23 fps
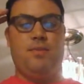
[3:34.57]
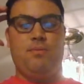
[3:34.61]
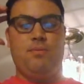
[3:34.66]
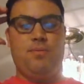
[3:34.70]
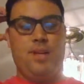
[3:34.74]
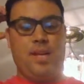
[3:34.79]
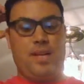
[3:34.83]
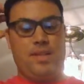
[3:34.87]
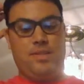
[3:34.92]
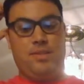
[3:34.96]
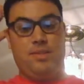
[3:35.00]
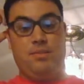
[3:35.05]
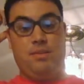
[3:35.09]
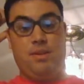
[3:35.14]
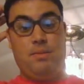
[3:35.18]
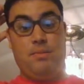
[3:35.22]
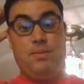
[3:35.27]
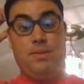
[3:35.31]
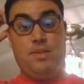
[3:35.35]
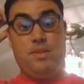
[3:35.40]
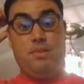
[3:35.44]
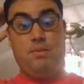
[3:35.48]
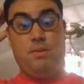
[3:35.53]
but I still am
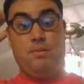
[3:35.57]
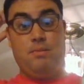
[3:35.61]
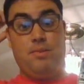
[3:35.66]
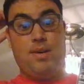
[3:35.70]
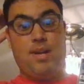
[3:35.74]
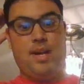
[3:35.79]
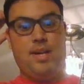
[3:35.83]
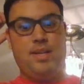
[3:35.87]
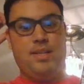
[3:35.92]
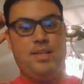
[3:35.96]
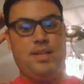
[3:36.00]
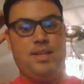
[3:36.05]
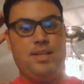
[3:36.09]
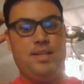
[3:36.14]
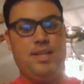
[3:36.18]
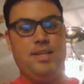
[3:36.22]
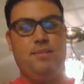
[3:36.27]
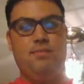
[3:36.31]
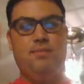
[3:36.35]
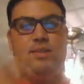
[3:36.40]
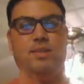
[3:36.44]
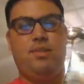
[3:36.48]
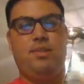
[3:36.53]
in my box. This
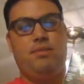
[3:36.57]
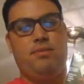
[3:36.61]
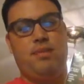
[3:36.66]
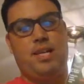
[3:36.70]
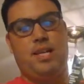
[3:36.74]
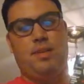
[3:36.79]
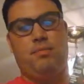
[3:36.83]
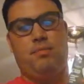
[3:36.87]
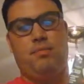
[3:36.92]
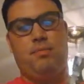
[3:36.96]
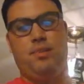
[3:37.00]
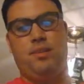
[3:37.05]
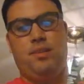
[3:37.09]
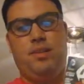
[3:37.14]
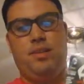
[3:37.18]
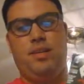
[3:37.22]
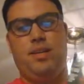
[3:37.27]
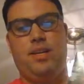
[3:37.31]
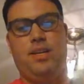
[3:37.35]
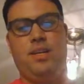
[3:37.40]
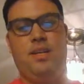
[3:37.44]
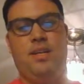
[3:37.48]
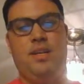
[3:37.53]
issue was actually pretty
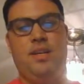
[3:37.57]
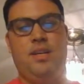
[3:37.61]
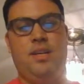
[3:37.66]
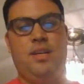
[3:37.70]
good.